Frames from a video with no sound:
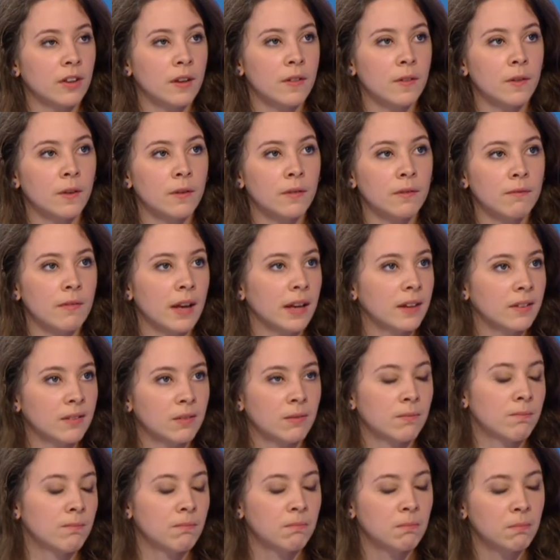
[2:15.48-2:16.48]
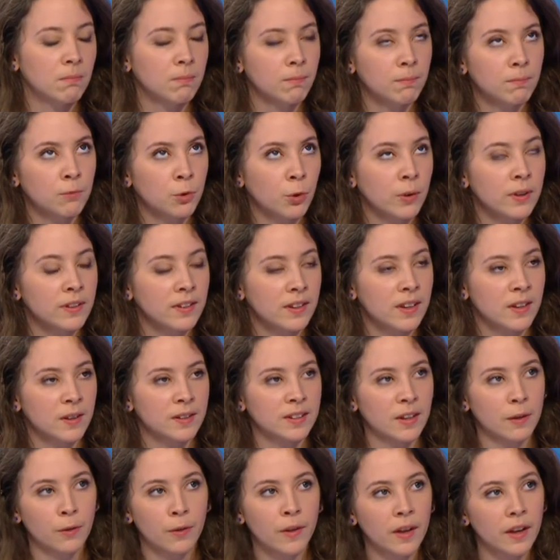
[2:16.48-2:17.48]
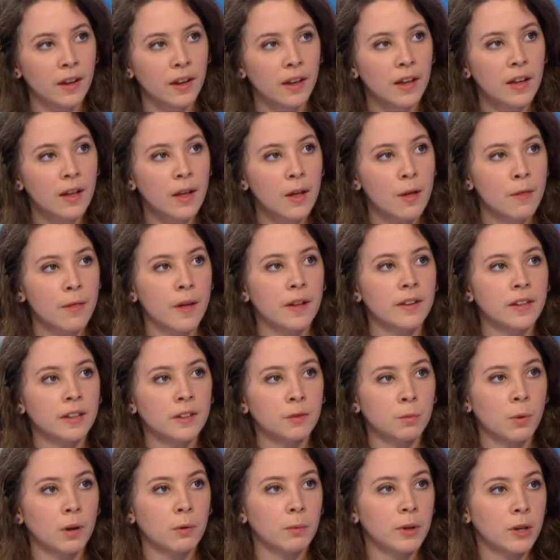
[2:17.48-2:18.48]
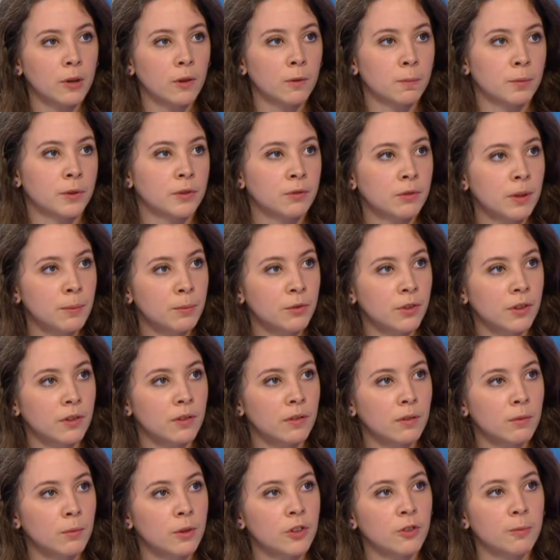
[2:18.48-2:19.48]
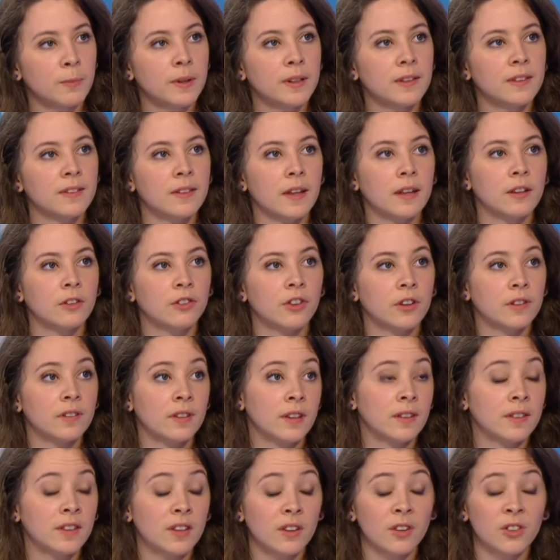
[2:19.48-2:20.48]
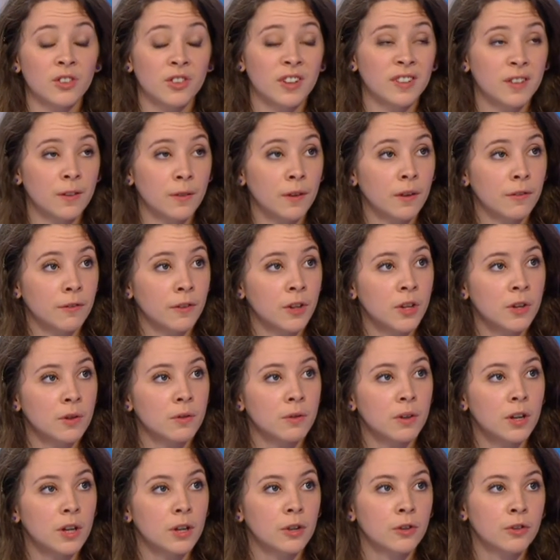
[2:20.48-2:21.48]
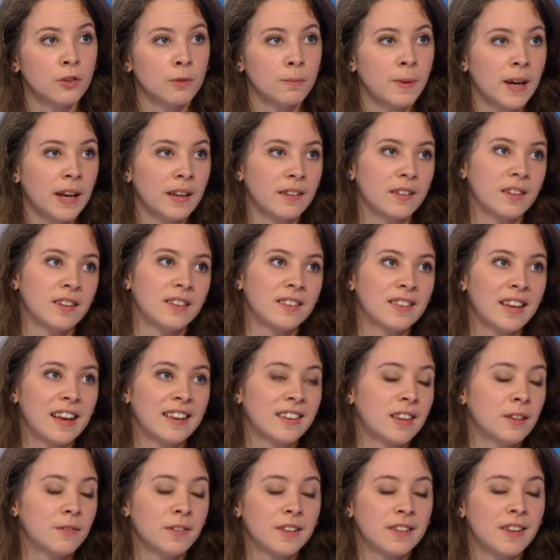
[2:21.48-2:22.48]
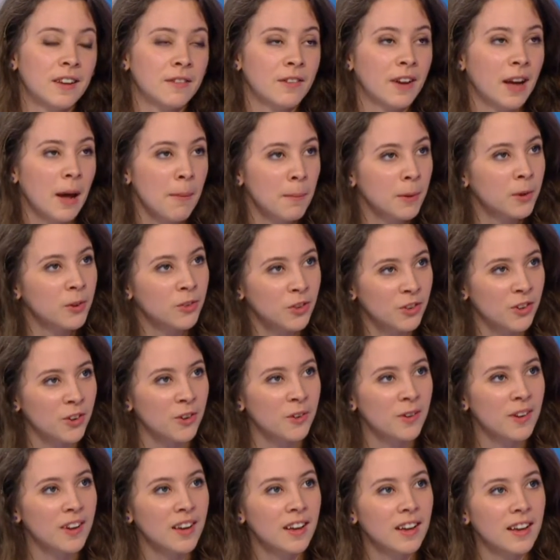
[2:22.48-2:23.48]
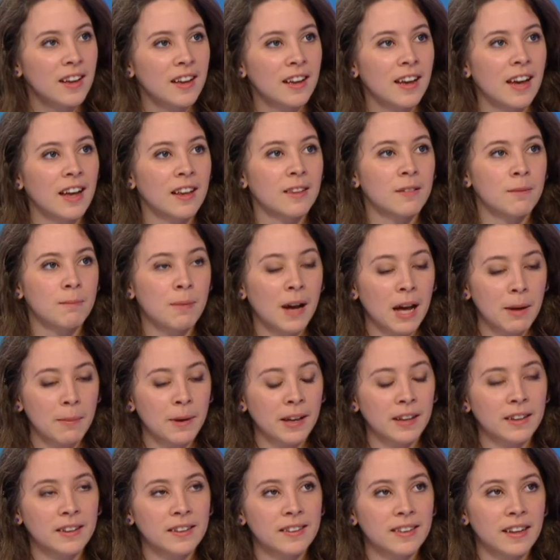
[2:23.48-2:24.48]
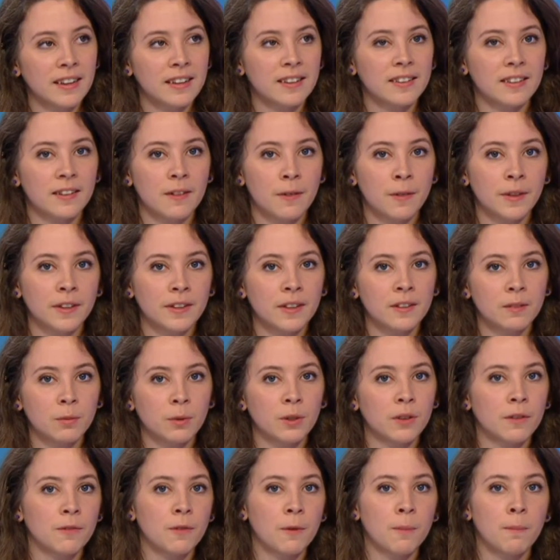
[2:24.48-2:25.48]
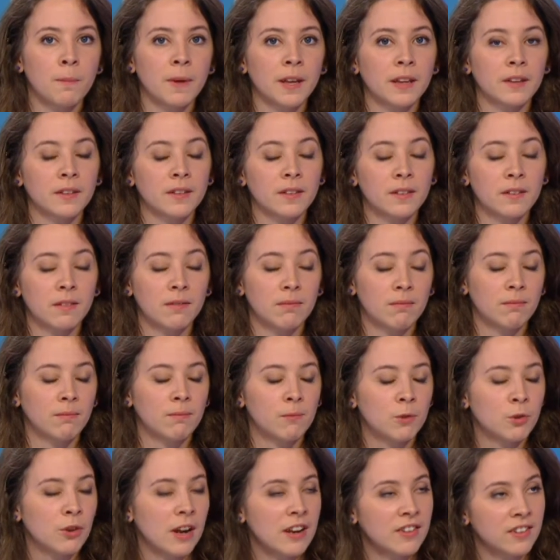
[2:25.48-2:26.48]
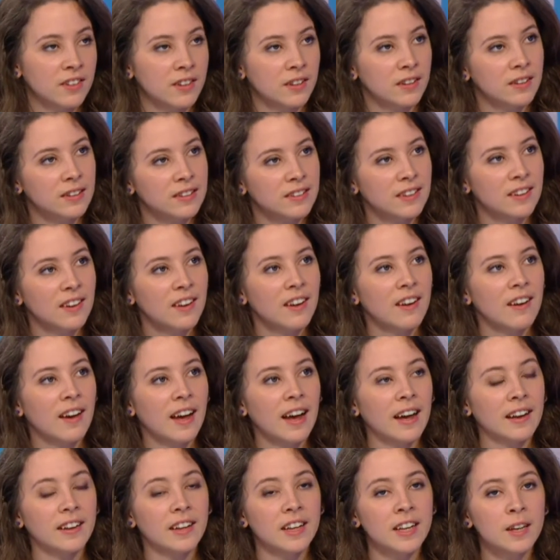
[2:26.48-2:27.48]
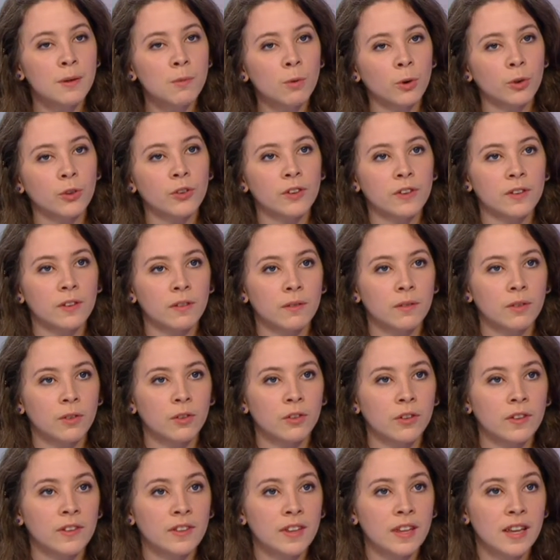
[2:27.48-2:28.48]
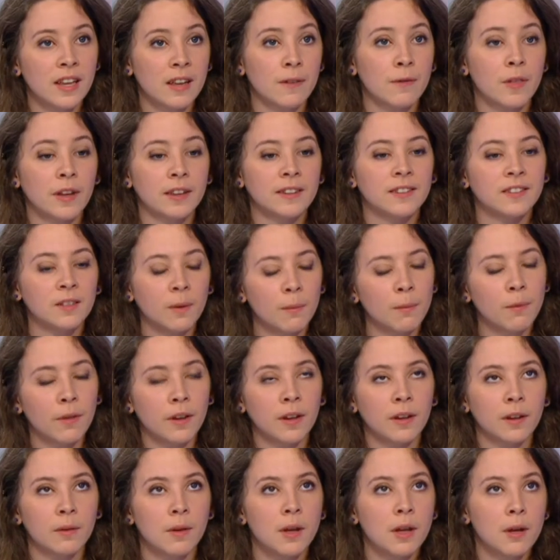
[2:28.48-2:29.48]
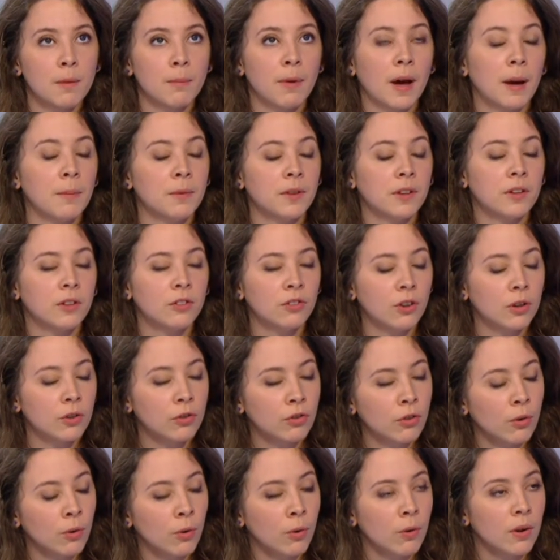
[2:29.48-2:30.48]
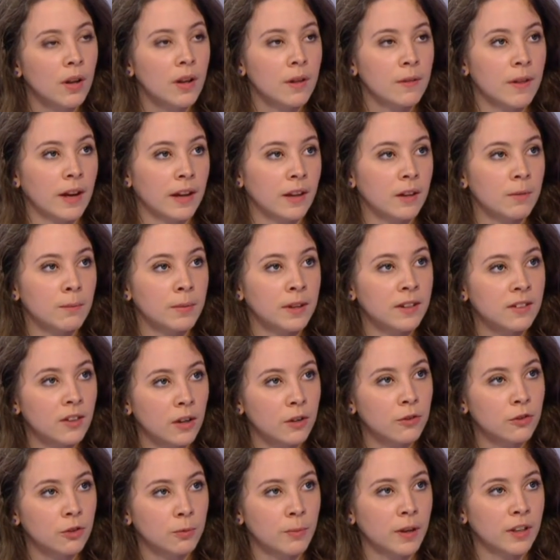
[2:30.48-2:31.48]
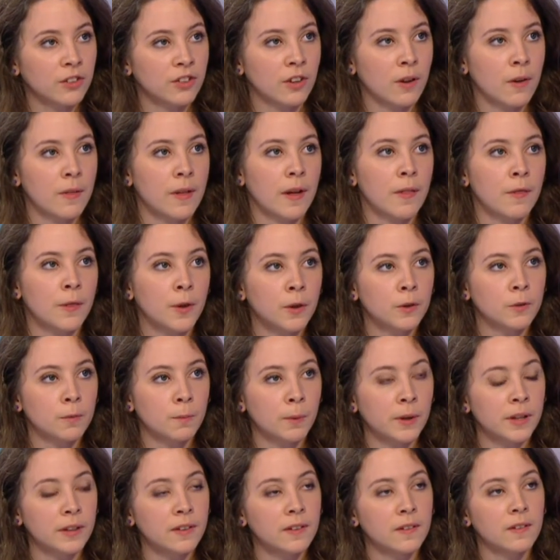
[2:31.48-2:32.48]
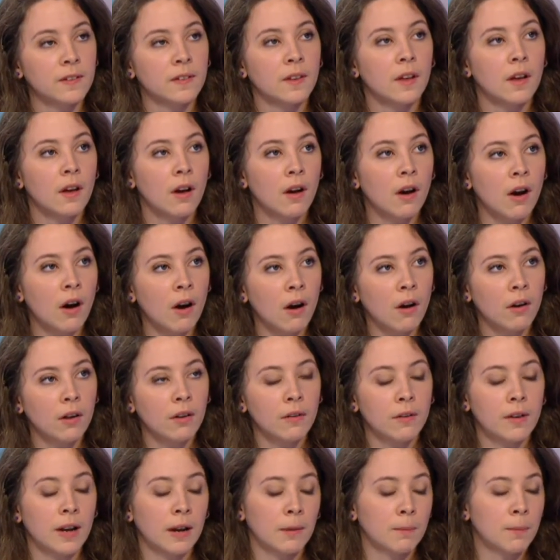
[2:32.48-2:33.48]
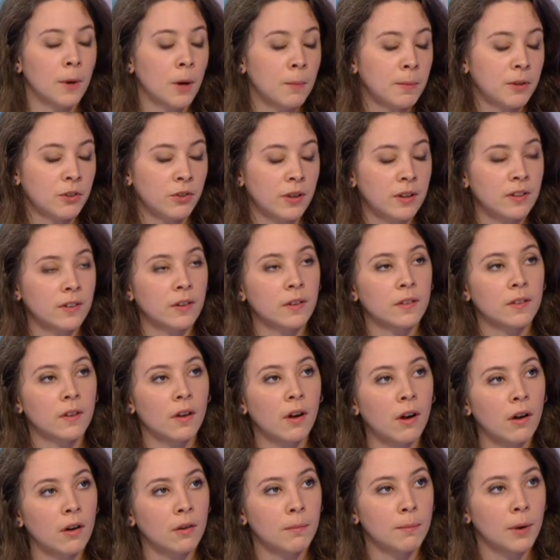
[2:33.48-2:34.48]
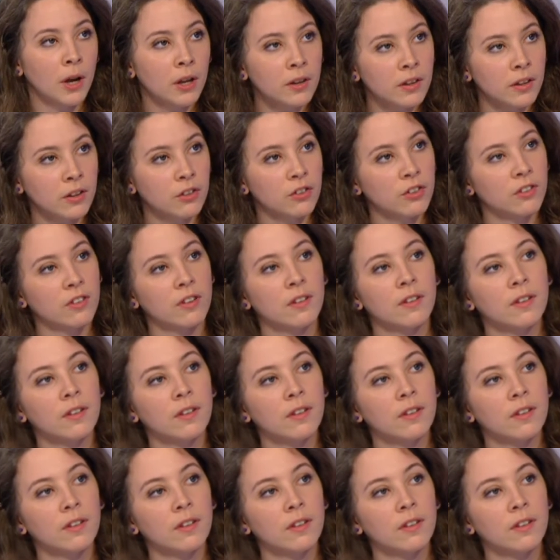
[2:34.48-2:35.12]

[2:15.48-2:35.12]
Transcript: in the next 20 years, I think, then there's what we call prescription, which means that justice can't do anything for you. Too bad. It's as if it never happened to you. And Barbarin said this is one of the biggest tragedies, and he wants to see if there's something, perhaps in church law, that can be done to make sure that those priests perpetrators are punished.